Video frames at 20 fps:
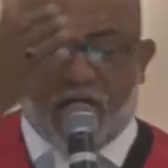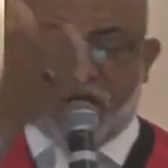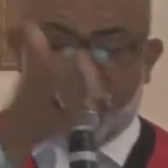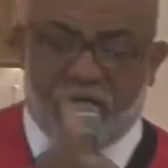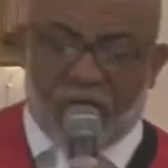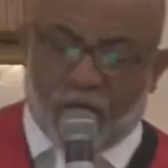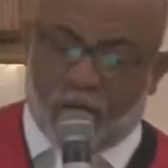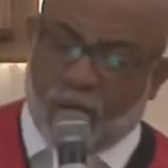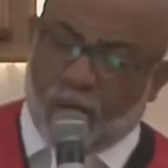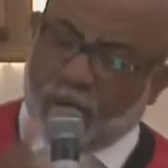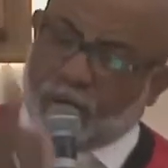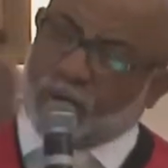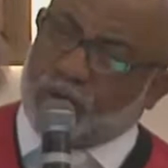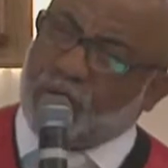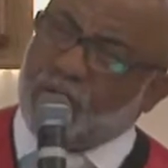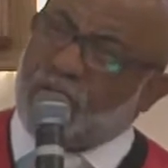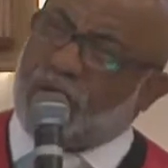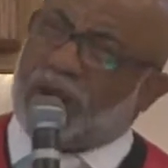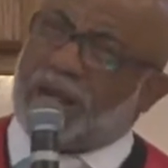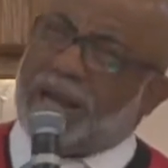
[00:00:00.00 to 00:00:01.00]
those
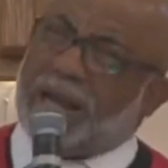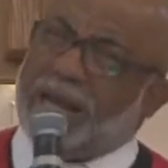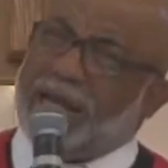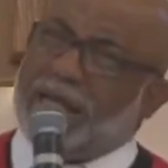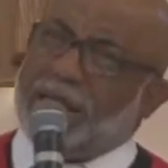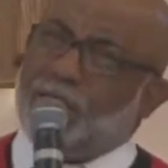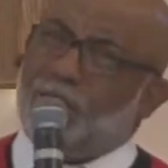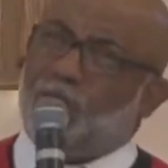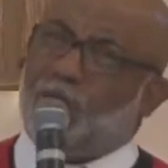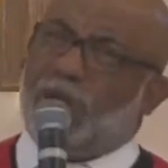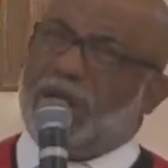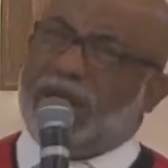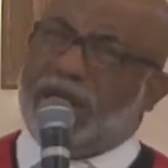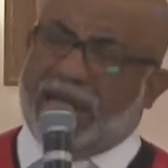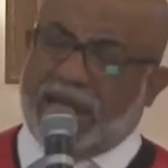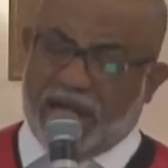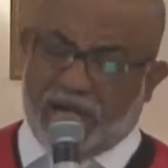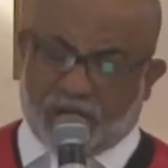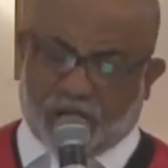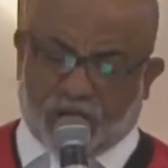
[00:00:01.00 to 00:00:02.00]
who claim
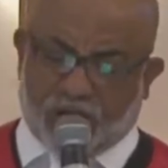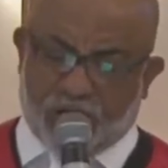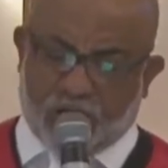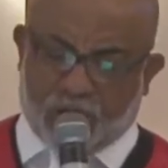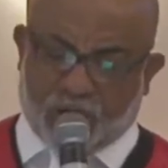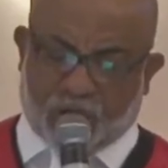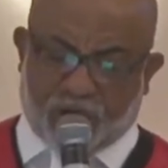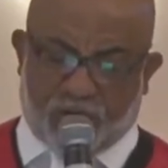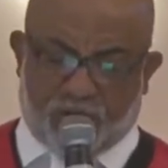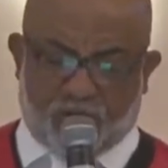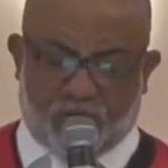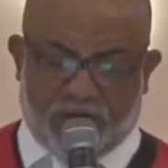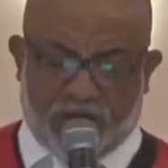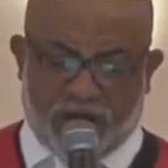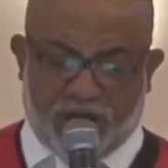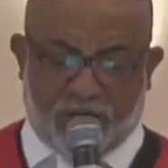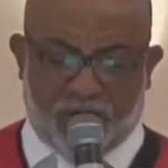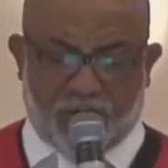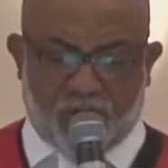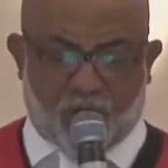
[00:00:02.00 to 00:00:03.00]
relationship
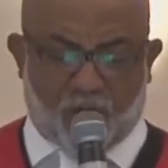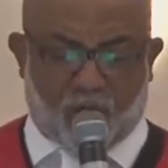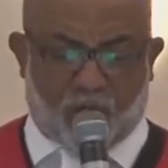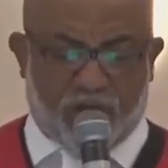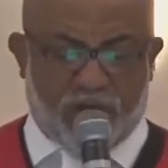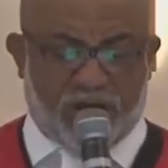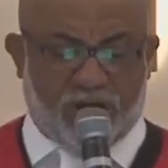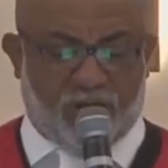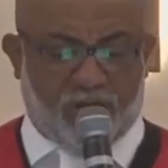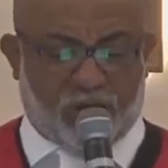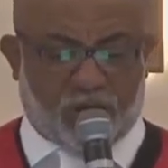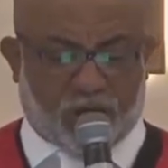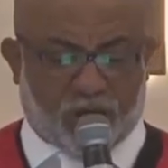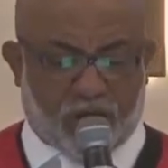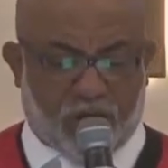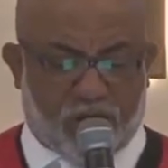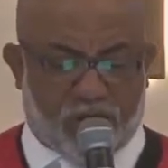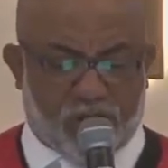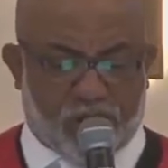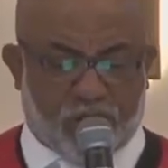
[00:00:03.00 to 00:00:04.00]
in the real
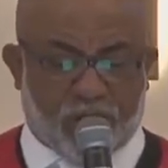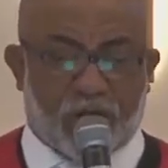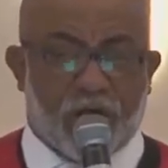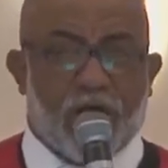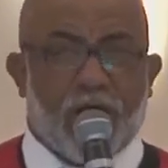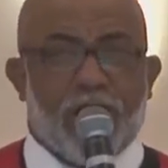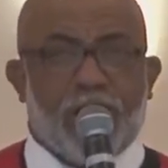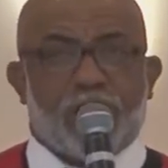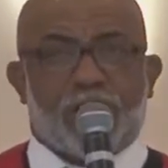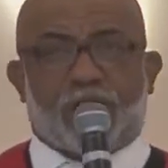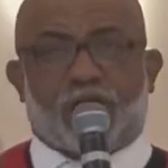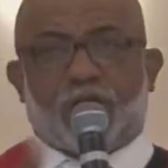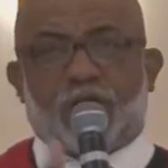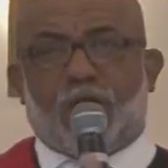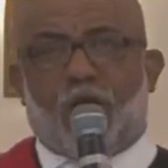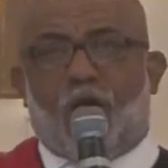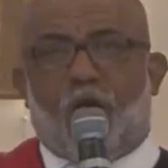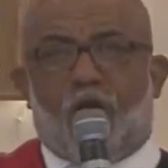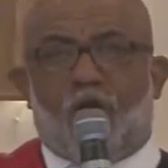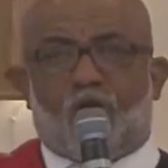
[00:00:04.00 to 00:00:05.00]
church, should
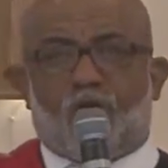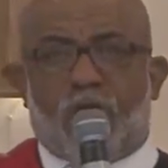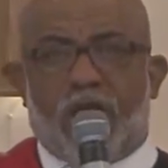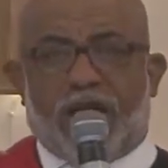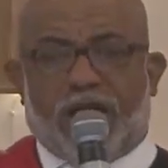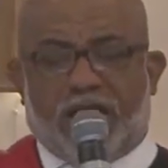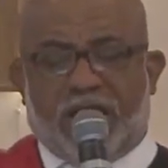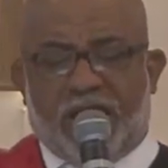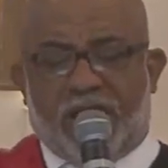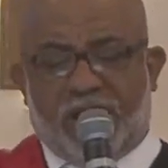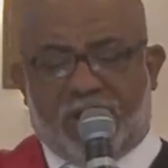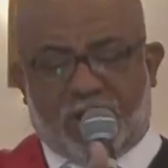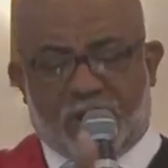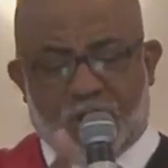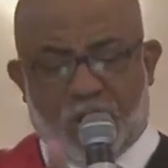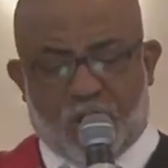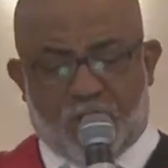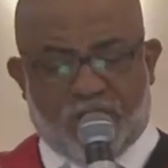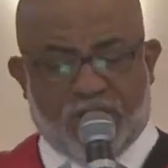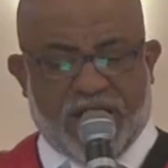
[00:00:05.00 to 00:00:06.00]
already
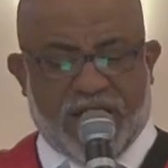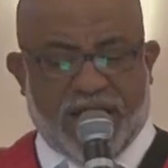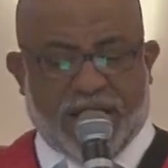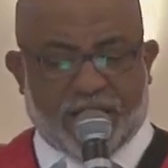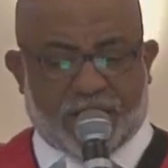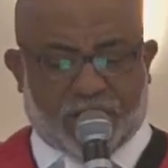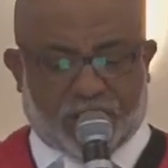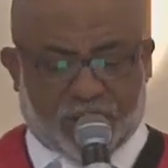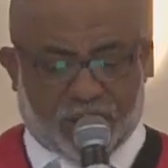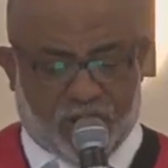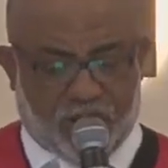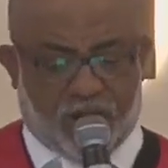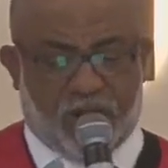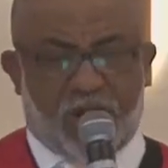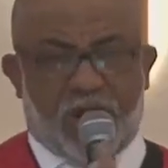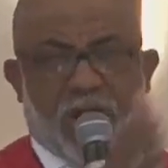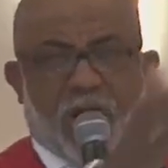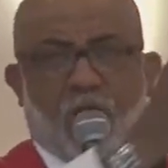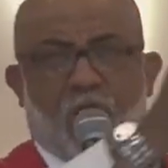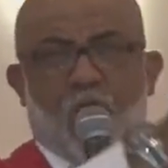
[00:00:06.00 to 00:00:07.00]
know the answer
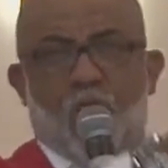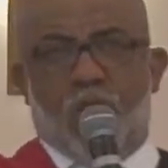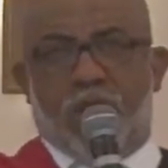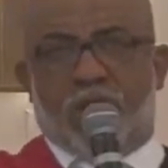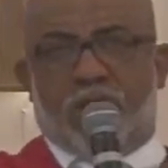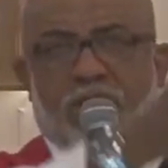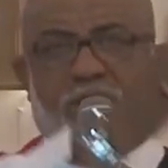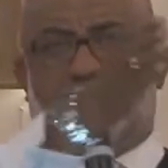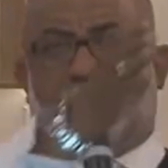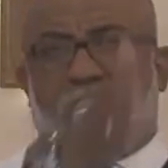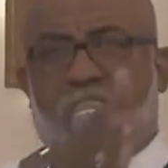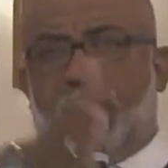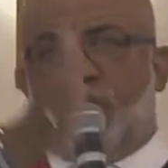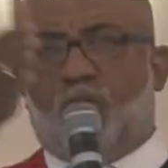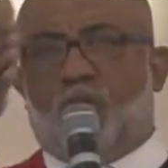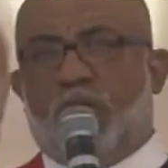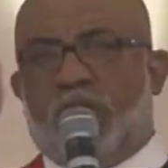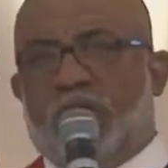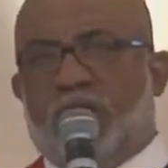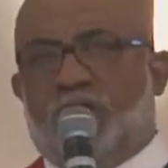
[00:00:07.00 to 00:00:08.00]
will the
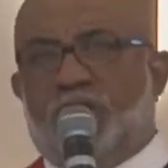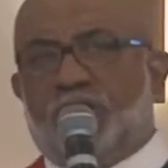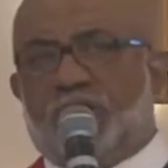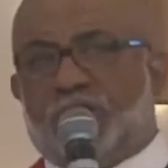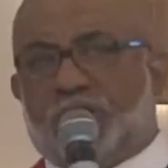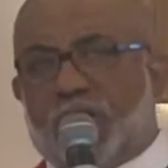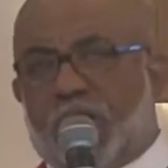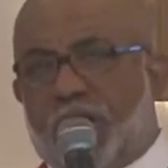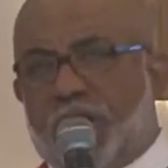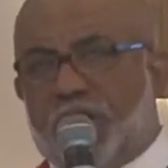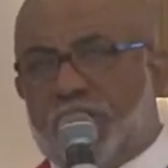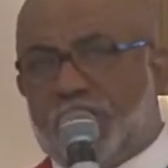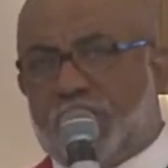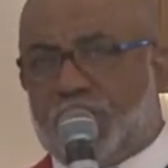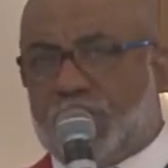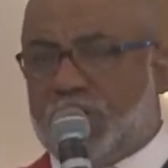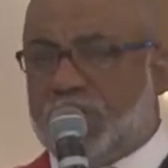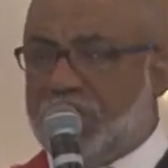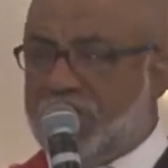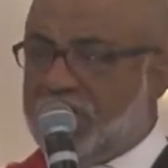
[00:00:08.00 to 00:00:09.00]
real
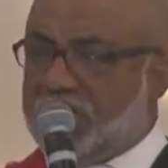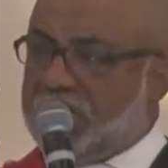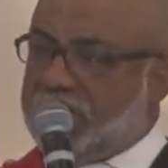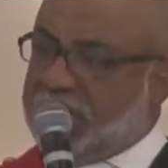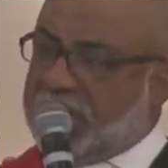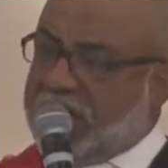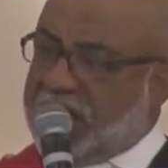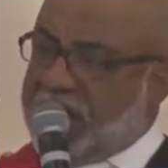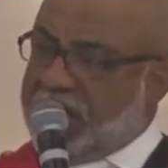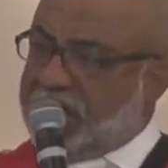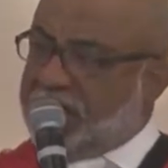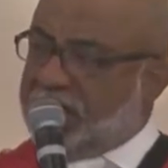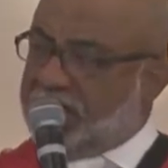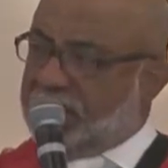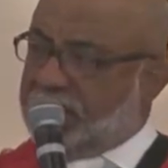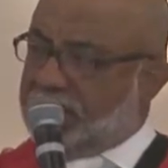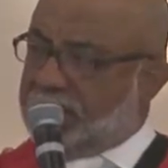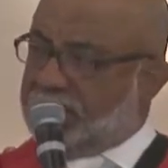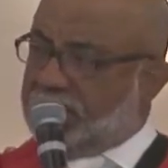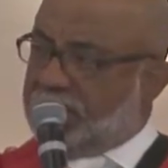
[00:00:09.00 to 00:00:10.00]
church dot
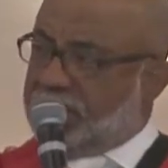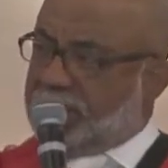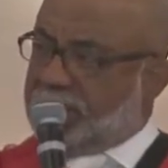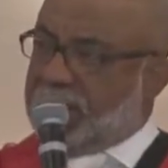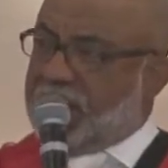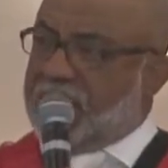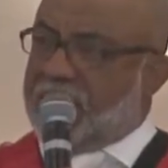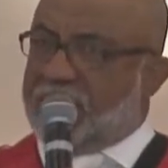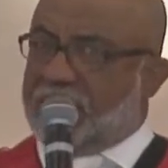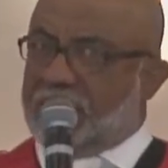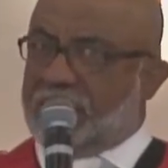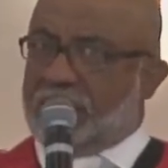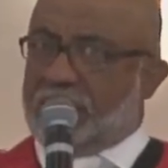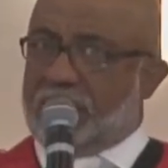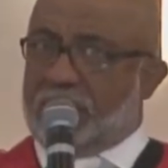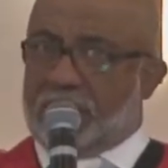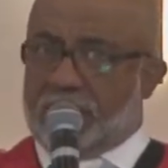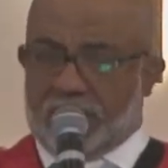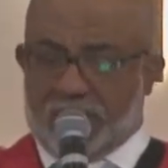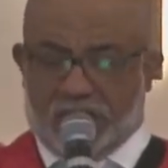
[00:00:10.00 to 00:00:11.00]
dot
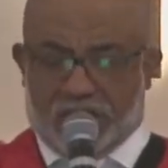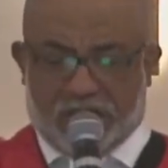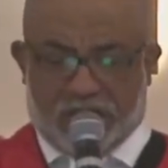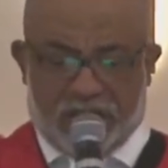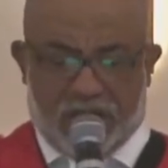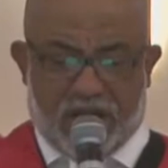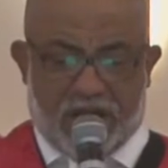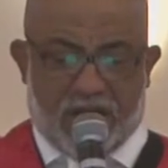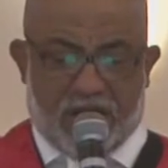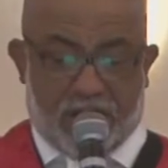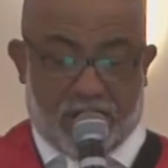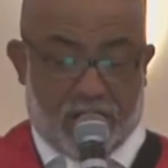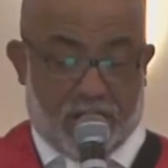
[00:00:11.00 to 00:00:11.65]
dot